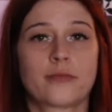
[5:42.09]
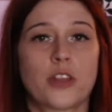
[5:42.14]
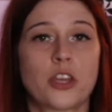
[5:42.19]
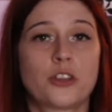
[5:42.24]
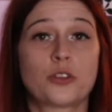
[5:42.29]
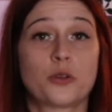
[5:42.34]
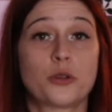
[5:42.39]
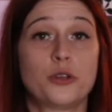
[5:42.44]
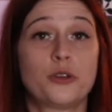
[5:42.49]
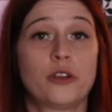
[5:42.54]

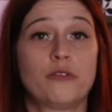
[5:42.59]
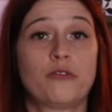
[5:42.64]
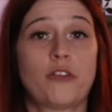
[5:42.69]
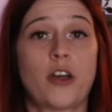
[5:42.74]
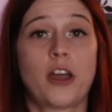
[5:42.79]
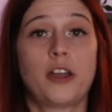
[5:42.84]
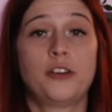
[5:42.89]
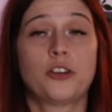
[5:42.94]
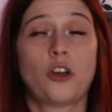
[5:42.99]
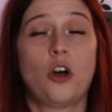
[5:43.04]
So you can
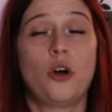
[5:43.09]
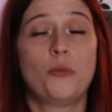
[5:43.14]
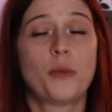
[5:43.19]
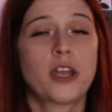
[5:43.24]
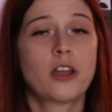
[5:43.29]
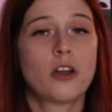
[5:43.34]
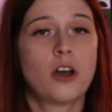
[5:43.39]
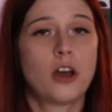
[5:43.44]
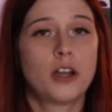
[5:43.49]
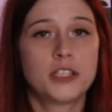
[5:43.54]
find all my
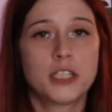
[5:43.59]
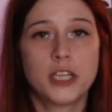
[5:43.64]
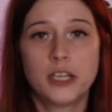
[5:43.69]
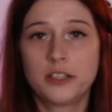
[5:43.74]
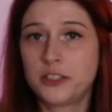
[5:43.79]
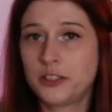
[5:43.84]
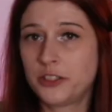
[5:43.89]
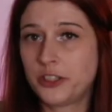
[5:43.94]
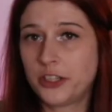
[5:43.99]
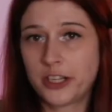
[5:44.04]

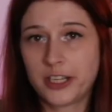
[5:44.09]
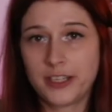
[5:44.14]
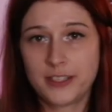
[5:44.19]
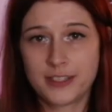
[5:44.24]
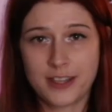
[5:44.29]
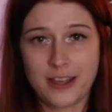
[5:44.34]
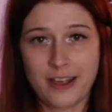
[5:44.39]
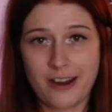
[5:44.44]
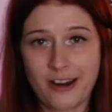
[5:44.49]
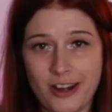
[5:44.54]
content and
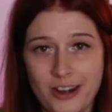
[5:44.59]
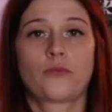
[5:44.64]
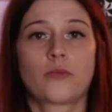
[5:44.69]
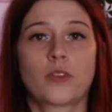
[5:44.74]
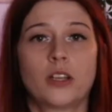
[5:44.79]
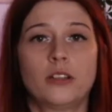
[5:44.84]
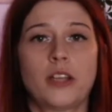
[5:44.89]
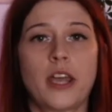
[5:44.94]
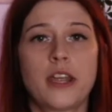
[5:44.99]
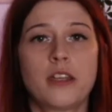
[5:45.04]
goodies there.
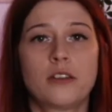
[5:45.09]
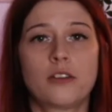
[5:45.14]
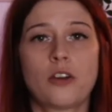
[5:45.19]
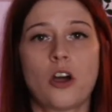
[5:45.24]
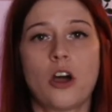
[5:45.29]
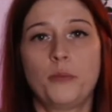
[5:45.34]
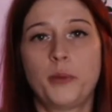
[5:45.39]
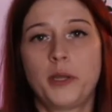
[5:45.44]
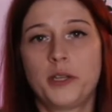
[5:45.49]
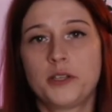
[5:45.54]
Like,
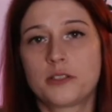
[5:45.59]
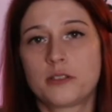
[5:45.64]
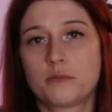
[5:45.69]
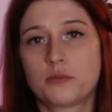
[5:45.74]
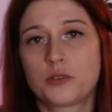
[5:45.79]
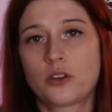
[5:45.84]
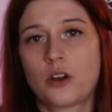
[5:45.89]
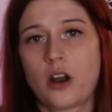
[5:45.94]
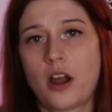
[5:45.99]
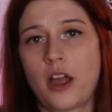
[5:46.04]
comment,
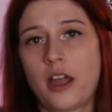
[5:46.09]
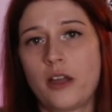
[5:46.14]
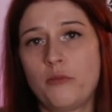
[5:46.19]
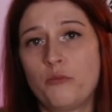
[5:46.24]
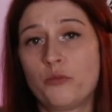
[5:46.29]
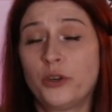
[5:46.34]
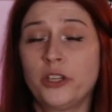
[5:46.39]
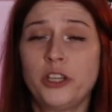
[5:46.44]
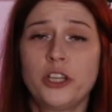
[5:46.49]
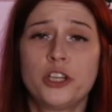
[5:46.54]

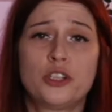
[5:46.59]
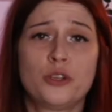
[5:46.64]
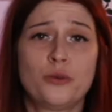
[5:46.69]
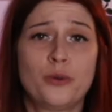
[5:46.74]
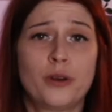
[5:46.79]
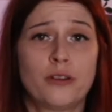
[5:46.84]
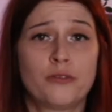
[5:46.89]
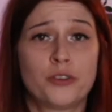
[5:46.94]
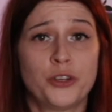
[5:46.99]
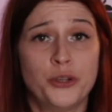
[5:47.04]
subscribe, really do
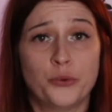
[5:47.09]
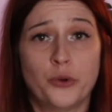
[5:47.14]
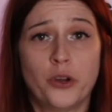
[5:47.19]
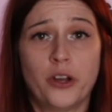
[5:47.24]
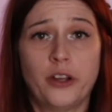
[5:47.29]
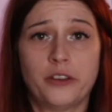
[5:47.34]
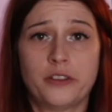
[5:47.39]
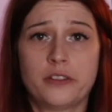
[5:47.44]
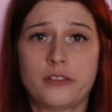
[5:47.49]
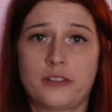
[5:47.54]
whatever you
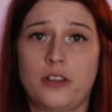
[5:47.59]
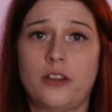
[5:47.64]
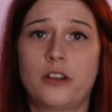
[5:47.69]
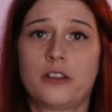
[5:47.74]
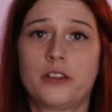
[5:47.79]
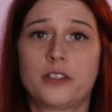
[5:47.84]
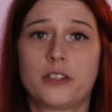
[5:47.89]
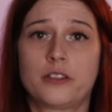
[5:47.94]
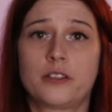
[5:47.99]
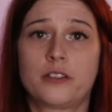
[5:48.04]
want as long
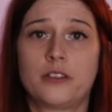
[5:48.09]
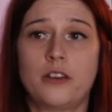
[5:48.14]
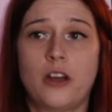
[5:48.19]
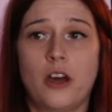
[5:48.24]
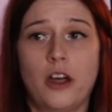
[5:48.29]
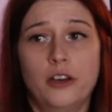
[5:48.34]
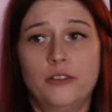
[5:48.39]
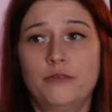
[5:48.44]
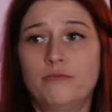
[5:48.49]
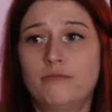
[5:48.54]
as it's
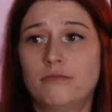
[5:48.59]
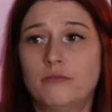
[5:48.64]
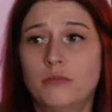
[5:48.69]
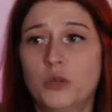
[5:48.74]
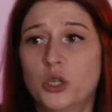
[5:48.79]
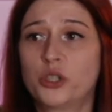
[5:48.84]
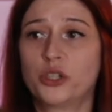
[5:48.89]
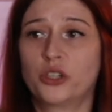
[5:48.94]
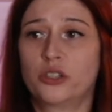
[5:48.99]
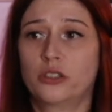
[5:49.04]
not
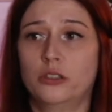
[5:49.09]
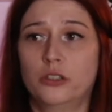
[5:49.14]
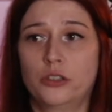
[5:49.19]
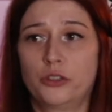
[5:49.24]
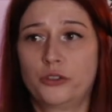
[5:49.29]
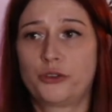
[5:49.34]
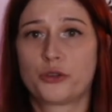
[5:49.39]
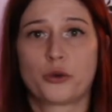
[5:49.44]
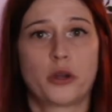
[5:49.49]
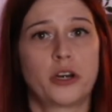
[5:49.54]
murder or
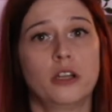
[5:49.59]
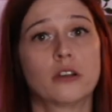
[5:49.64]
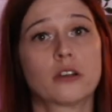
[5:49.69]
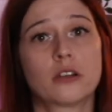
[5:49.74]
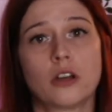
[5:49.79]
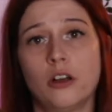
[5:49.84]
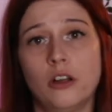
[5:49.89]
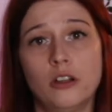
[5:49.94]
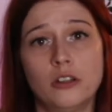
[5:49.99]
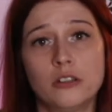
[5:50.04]
joining a
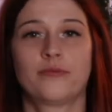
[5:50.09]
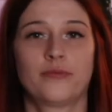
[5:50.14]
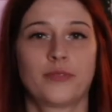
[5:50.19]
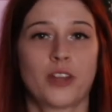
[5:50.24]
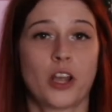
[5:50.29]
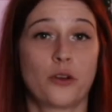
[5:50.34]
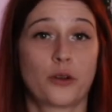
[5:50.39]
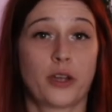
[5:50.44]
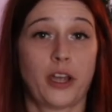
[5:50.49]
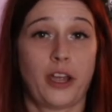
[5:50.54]
cult.
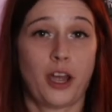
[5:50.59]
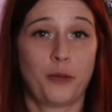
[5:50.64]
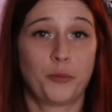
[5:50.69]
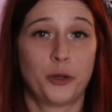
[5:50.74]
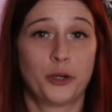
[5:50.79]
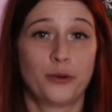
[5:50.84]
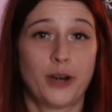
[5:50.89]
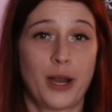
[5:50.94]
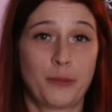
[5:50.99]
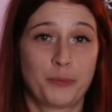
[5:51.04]
Okay, I'm
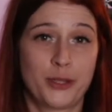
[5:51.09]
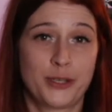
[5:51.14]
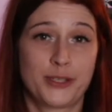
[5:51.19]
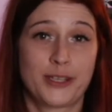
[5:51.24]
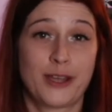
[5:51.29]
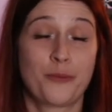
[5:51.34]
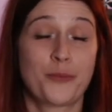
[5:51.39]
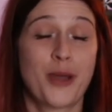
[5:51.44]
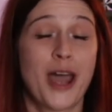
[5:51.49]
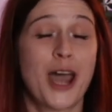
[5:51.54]
gonna wrap this
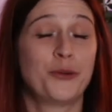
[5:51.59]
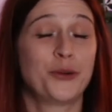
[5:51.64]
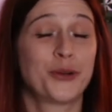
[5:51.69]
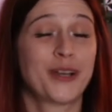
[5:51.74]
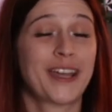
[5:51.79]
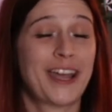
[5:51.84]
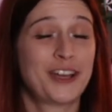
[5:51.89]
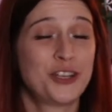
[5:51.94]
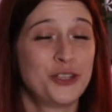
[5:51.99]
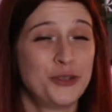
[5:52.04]
up. I will
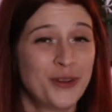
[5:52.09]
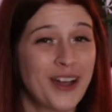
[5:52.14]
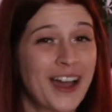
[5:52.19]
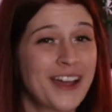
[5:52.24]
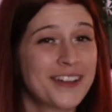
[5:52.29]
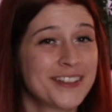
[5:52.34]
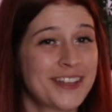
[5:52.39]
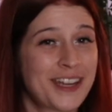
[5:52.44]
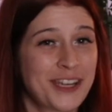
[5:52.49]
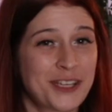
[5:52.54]
catch you
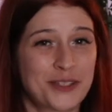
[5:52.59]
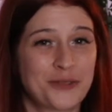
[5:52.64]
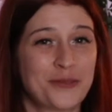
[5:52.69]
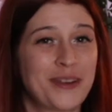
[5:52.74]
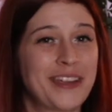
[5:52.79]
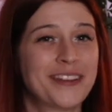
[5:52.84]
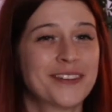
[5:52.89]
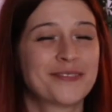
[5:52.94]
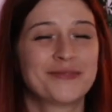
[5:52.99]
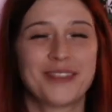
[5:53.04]
guys next
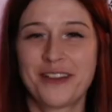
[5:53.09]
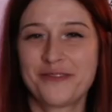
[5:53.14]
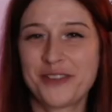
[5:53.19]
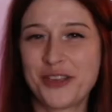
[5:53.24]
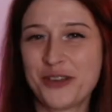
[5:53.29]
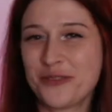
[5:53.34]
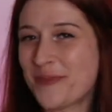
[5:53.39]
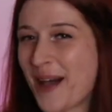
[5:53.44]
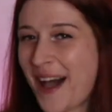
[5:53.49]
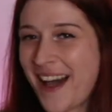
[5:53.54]
week. Love
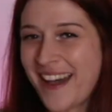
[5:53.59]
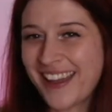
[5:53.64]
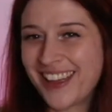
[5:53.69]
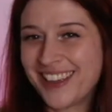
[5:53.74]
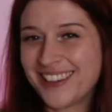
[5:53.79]
you, bye!